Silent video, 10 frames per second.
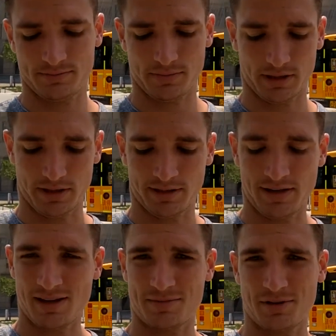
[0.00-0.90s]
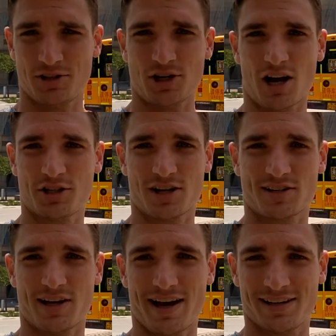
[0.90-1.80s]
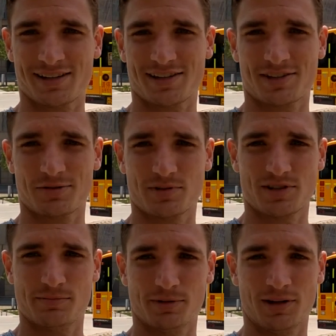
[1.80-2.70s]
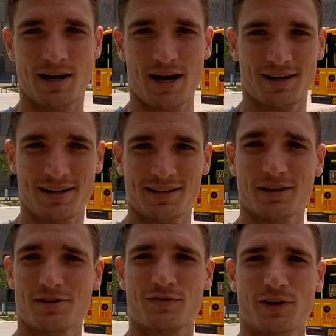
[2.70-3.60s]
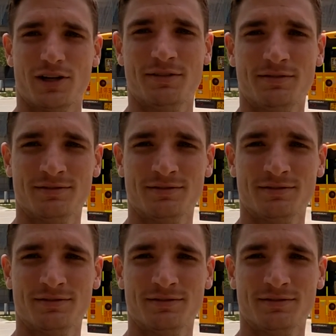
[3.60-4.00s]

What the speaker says: But doing the cha-cha slide because it's super simple. And I thought it was fun.